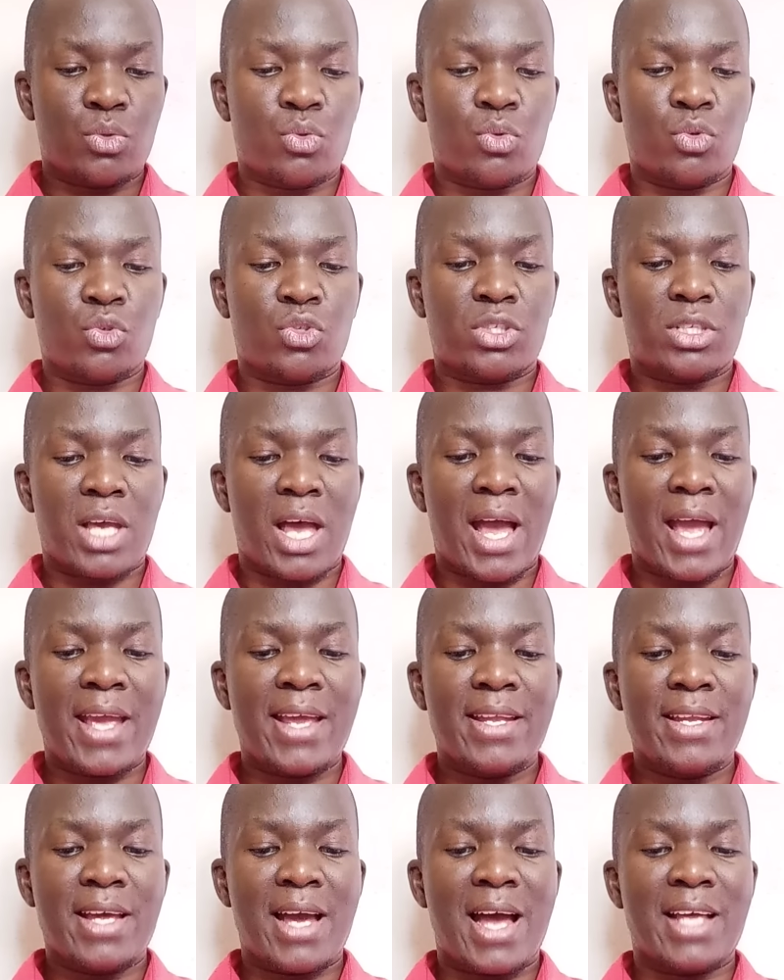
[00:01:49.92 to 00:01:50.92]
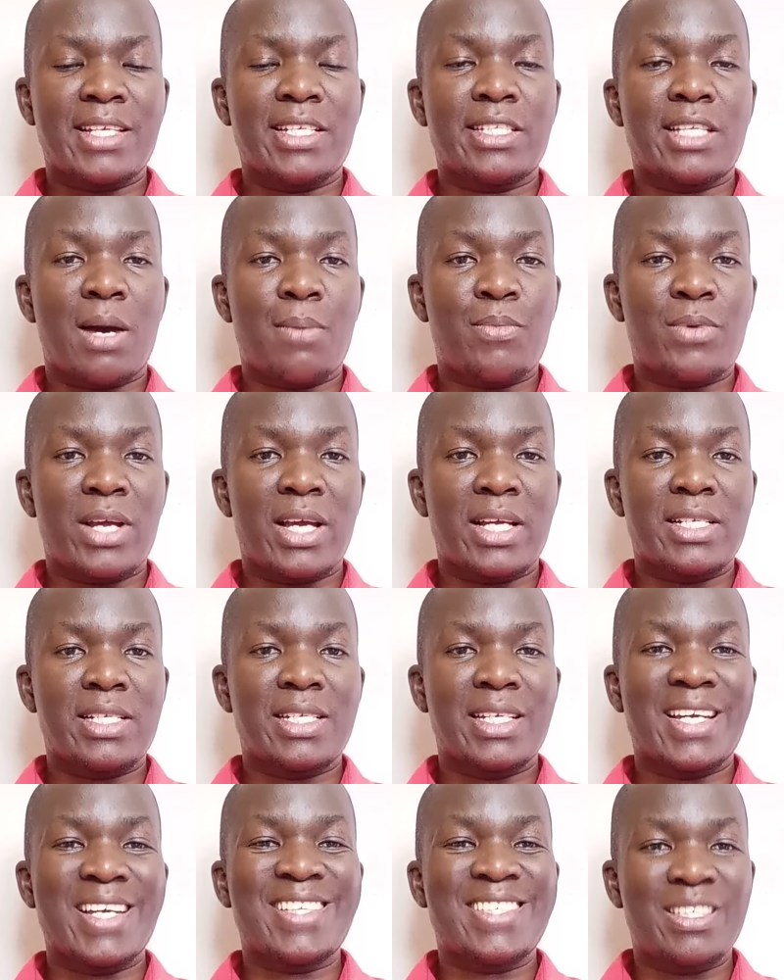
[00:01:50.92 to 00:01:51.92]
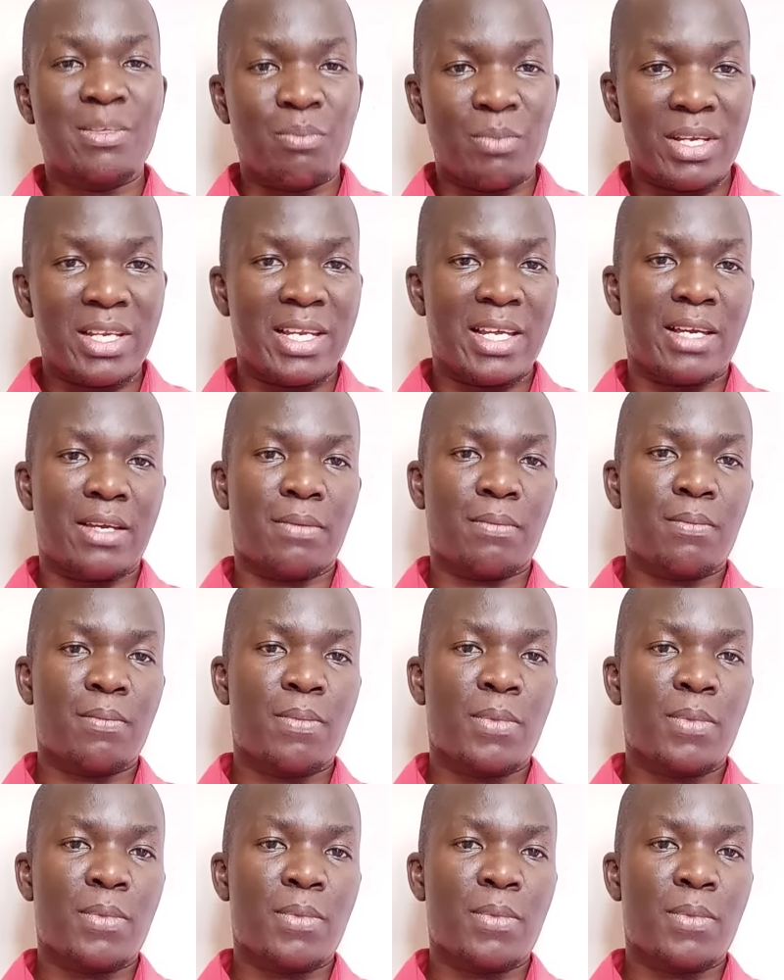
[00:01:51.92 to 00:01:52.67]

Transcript: to sign and interpret its meaning.